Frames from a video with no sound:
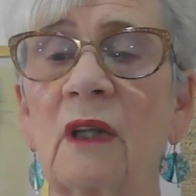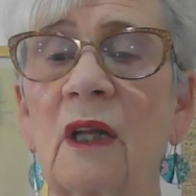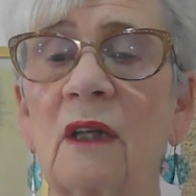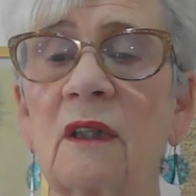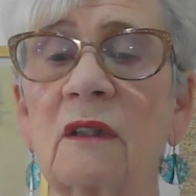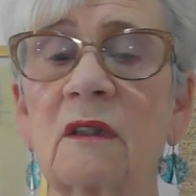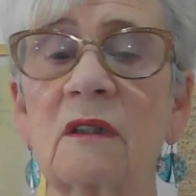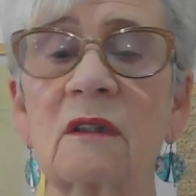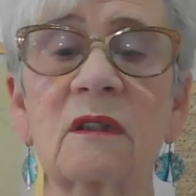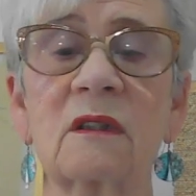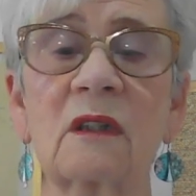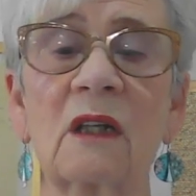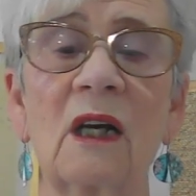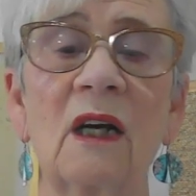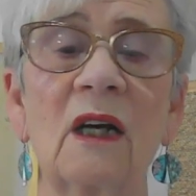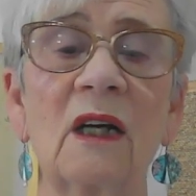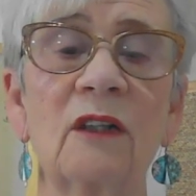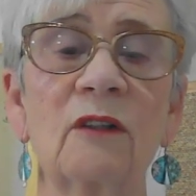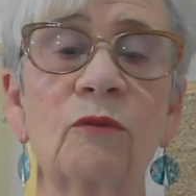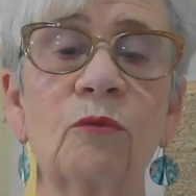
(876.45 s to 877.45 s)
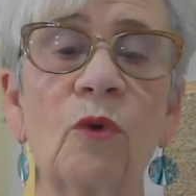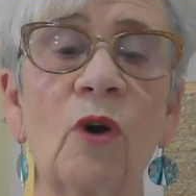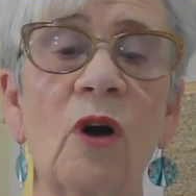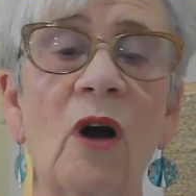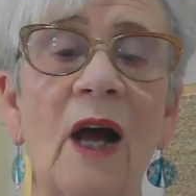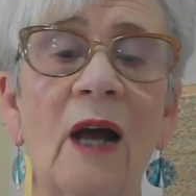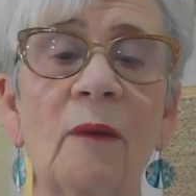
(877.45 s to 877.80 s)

that's kind of what